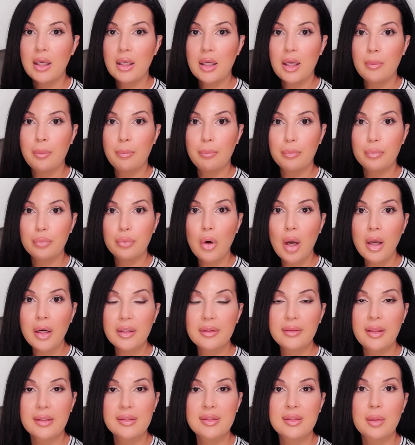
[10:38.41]
a
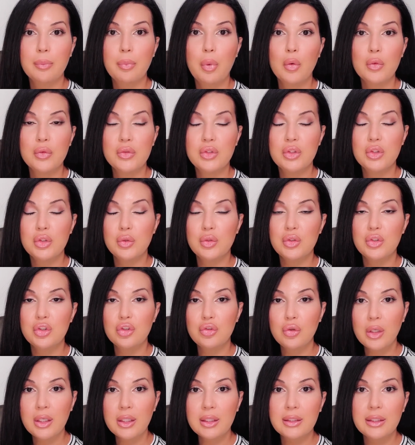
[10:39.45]
product that's supposed to
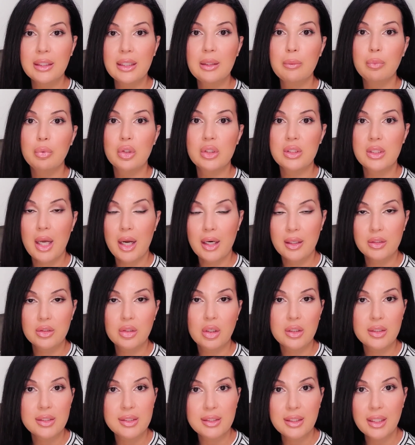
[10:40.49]
strictly
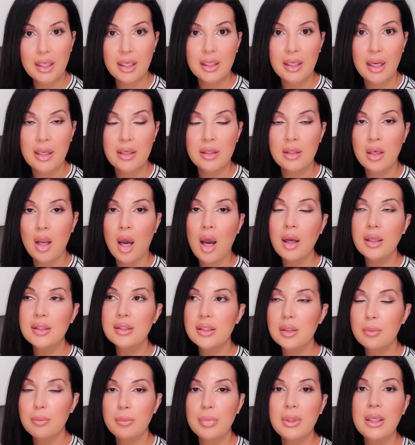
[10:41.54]
protect our skin and
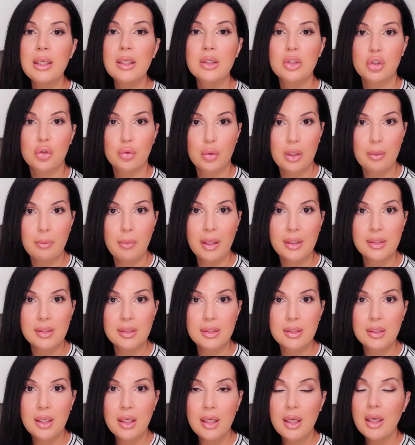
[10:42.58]
not to be a treatment.